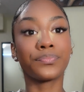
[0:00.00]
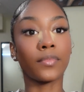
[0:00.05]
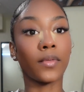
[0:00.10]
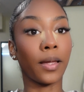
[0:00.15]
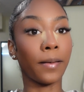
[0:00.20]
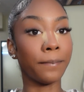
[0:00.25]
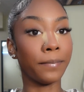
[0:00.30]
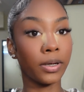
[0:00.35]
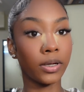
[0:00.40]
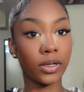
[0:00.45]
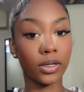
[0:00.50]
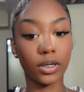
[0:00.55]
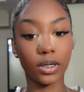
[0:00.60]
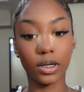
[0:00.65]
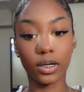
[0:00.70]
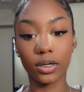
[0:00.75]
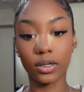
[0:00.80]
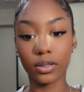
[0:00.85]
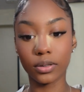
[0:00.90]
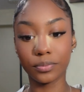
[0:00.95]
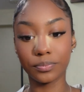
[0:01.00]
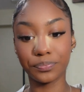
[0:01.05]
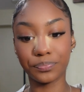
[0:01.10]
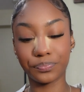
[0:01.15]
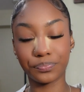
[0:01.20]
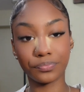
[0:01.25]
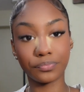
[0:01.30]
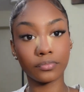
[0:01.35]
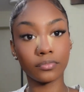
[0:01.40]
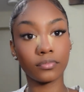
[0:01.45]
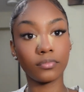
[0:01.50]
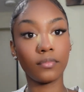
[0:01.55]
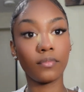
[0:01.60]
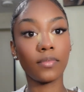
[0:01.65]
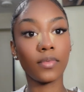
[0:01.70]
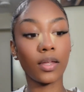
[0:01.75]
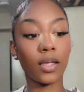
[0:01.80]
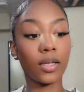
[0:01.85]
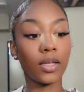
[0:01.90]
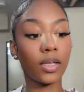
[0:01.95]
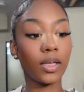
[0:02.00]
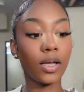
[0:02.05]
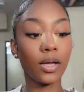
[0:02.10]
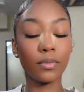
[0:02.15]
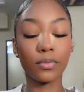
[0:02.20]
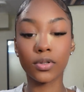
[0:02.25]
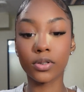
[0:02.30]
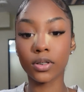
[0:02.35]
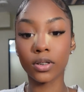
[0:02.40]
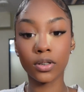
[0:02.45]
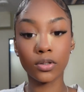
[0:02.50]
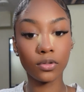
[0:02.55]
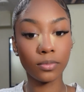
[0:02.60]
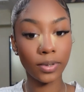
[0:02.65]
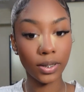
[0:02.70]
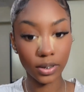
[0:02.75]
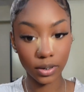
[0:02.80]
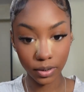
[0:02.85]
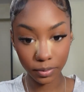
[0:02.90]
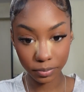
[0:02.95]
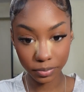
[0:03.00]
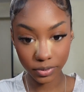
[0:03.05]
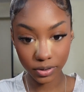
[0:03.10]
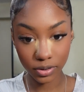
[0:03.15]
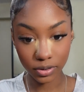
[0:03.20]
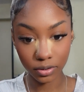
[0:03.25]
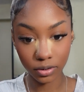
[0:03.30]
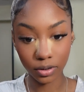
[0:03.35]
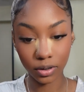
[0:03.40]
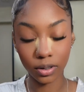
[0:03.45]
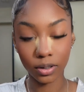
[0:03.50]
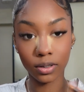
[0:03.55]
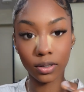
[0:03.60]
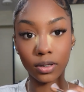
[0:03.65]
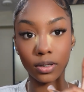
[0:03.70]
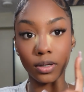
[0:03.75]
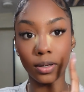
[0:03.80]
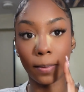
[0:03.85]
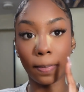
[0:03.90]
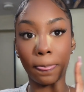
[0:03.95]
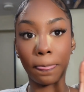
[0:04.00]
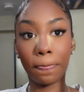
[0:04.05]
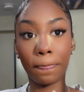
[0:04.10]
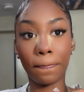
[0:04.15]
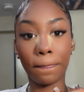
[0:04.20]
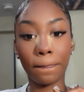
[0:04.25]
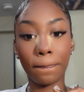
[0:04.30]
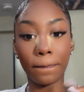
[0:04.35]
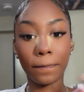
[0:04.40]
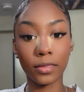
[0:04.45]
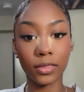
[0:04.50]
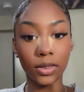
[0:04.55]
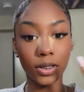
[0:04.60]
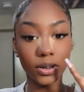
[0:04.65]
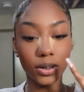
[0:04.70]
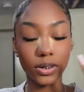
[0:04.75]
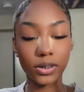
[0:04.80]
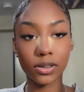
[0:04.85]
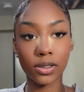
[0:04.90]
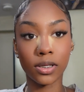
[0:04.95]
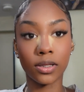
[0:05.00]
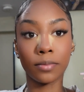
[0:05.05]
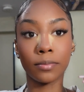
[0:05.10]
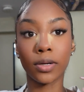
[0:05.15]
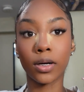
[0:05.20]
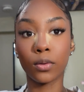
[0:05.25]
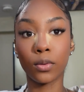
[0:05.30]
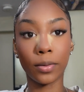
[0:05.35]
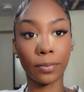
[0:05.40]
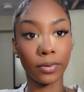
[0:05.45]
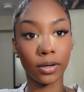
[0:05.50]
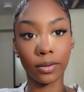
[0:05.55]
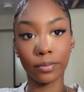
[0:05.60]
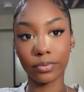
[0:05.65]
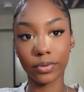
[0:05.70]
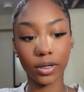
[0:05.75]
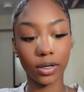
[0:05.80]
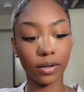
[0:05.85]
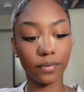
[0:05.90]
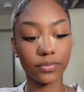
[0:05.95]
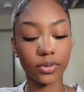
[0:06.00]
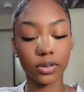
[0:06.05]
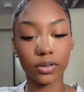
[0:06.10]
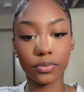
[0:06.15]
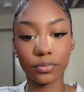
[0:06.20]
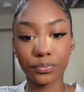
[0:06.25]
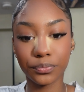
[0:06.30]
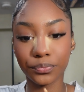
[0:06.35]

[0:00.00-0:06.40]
But yeah, we're just gonna do my lips and then let this in. I'm gonna wipe it off right after.